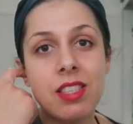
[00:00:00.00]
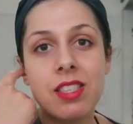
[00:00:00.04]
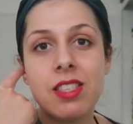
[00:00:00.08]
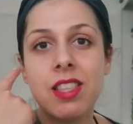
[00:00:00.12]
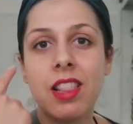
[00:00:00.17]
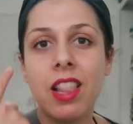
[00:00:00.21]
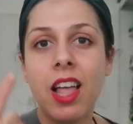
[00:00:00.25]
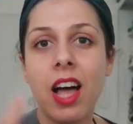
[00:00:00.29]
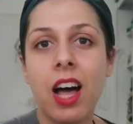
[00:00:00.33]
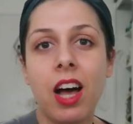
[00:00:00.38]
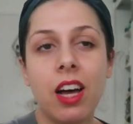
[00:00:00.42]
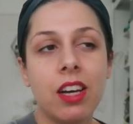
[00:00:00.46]
it's
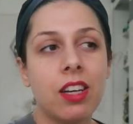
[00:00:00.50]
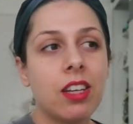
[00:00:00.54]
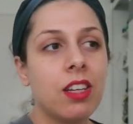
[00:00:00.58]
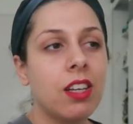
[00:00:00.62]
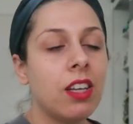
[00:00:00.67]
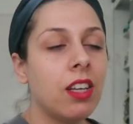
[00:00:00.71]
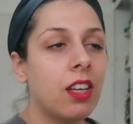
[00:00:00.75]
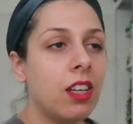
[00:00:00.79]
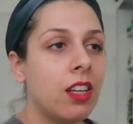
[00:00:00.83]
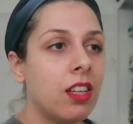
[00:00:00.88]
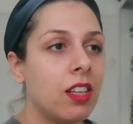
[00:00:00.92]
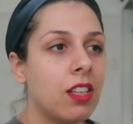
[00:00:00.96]
luck
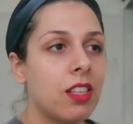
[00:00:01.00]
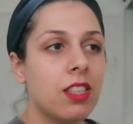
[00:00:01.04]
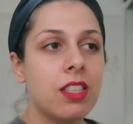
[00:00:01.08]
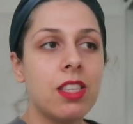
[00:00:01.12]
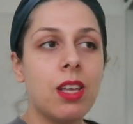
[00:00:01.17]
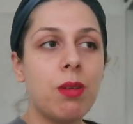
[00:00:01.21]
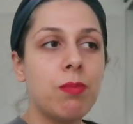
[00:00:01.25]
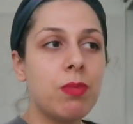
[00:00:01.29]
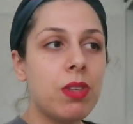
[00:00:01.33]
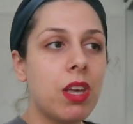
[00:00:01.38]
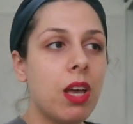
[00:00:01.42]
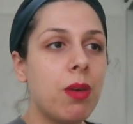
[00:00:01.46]

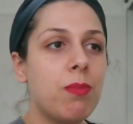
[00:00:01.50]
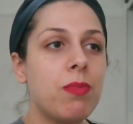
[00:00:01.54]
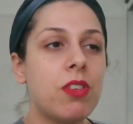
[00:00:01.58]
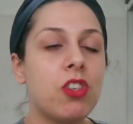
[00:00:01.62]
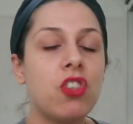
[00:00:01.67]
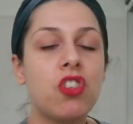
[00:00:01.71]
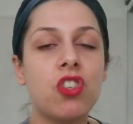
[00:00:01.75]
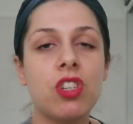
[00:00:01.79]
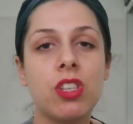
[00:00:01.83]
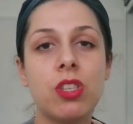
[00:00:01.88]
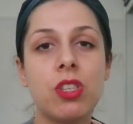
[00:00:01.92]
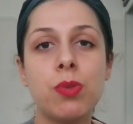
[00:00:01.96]
sometimes
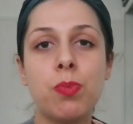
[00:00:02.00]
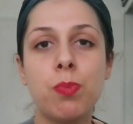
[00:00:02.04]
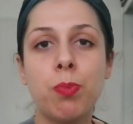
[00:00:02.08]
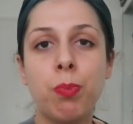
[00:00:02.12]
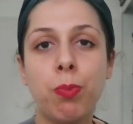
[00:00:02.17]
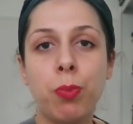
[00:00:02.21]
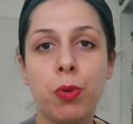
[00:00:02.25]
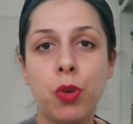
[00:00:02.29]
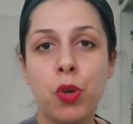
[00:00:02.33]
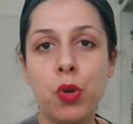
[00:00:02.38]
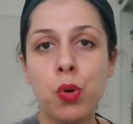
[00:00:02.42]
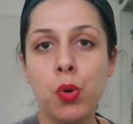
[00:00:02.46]
it's just
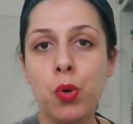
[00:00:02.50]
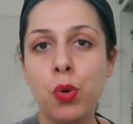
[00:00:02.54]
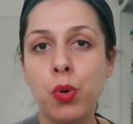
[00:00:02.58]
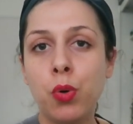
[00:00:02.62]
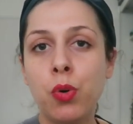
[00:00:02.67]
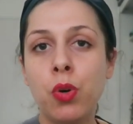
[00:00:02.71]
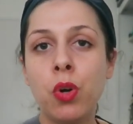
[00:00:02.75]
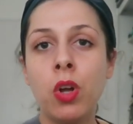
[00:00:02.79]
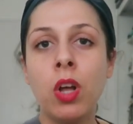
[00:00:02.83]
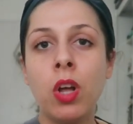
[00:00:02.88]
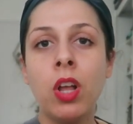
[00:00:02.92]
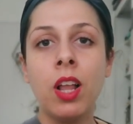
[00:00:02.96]

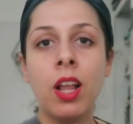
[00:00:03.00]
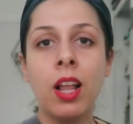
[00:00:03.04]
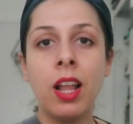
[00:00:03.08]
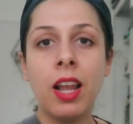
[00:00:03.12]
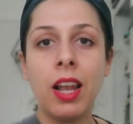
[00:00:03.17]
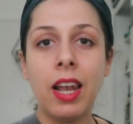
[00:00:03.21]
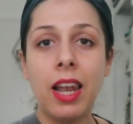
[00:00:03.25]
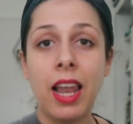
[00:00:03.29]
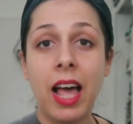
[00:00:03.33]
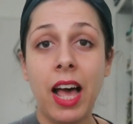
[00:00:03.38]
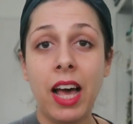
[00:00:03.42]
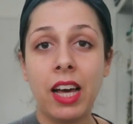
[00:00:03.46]
pure
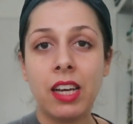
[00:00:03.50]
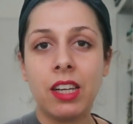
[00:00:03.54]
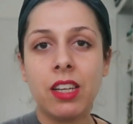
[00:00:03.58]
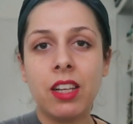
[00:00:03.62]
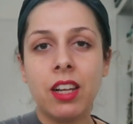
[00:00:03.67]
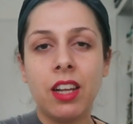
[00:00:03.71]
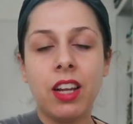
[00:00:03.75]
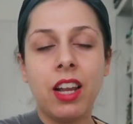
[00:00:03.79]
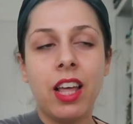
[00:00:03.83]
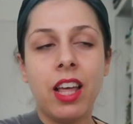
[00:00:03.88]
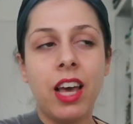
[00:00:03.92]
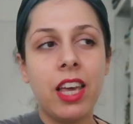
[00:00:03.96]
luck
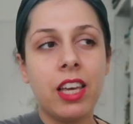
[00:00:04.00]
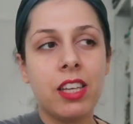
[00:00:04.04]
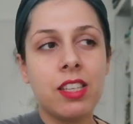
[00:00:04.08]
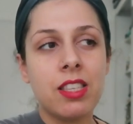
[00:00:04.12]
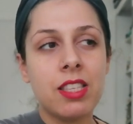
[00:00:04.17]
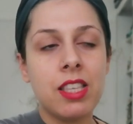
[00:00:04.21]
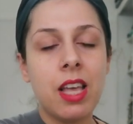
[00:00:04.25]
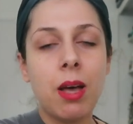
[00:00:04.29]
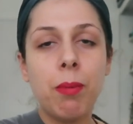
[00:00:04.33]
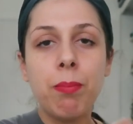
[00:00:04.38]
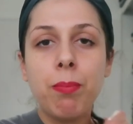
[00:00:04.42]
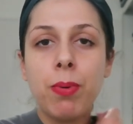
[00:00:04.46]
like
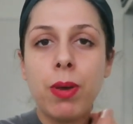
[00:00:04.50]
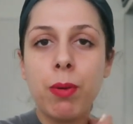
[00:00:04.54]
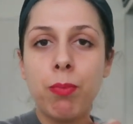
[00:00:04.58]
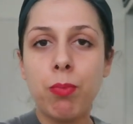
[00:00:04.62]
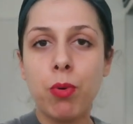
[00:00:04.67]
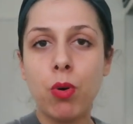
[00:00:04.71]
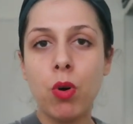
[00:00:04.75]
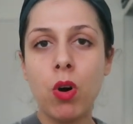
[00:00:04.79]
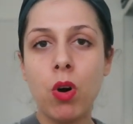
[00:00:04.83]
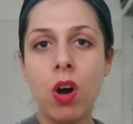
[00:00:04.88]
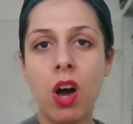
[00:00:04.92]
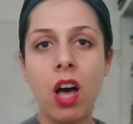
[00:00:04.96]
some
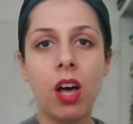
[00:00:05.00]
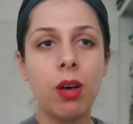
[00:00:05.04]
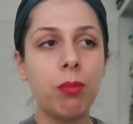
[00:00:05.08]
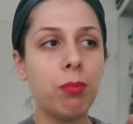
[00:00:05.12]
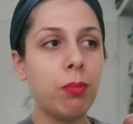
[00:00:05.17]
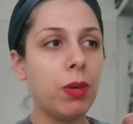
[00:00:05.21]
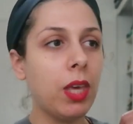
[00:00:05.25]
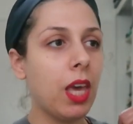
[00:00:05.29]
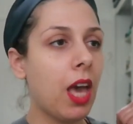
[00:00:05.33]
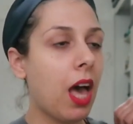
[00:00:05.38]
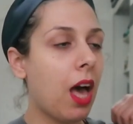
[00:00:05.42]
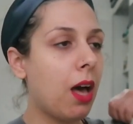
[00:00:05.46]
people
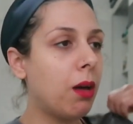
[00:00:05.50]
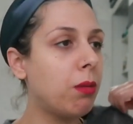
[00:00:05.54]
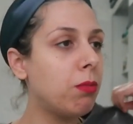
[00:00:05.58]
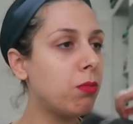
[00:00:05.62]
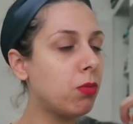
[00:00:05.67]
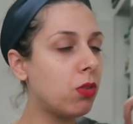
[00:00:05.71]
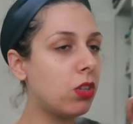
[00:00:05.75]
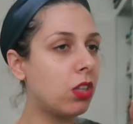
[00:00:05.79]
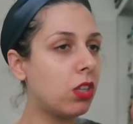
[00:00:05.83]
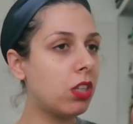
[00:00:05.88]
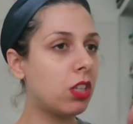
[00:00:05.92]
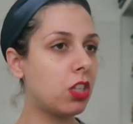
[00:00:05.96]
me
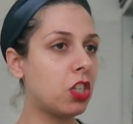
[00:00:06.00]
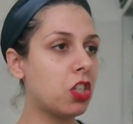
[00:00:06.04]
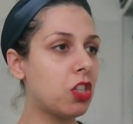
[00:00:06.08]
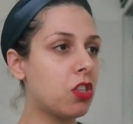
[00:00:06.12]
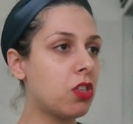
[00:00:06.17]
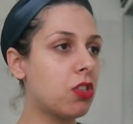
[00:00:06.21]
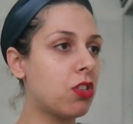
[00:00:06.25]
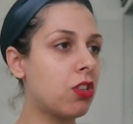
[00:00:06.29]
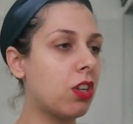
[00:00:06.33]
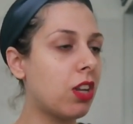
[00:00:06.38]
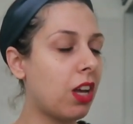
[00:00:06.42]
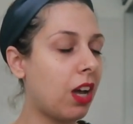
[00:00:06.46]
i'm
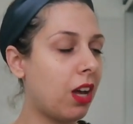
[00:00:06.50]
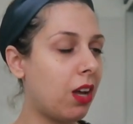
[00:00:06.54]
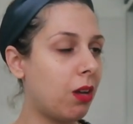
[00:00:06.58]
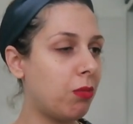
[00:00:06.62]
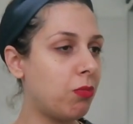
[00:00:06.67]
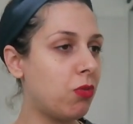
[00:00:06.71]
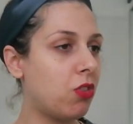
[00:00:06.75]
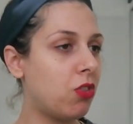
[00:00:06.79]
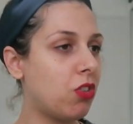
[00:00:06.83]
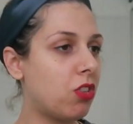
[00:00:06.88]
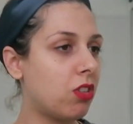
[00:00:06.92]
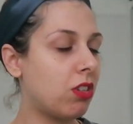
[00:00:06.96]
just
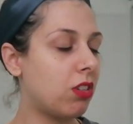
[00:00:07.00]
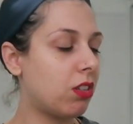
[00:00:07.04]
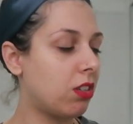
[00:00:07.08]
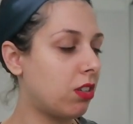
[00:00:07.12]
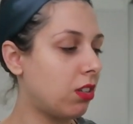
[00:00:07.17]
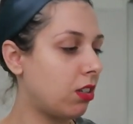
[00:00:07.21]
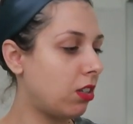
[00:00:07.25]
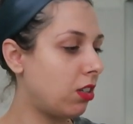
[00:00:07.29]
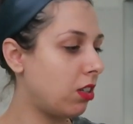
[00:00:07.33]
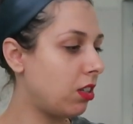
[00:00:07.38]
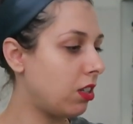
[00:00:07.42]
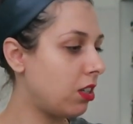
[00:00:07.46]
i'm
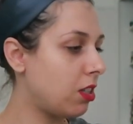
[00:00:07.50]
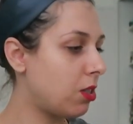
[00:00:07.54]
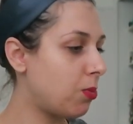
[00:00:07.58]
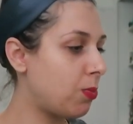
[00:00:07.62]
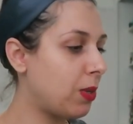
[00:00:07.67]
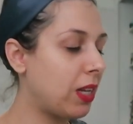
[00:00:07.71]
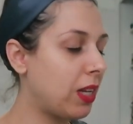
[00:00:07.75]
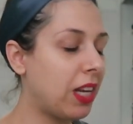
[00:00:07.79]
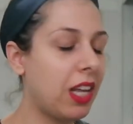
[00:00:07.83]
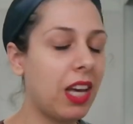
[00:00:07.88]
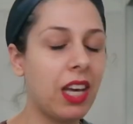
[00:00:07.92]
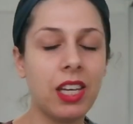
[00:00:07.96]
it's
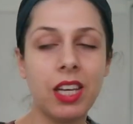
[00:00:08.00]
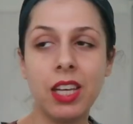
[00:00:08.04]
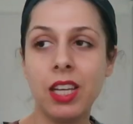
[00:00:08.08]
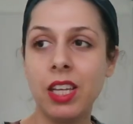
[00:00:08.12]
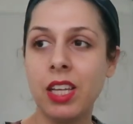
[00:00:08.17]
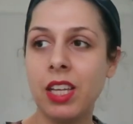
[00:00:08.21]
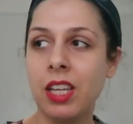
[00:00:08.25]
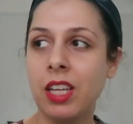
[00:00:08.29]
been like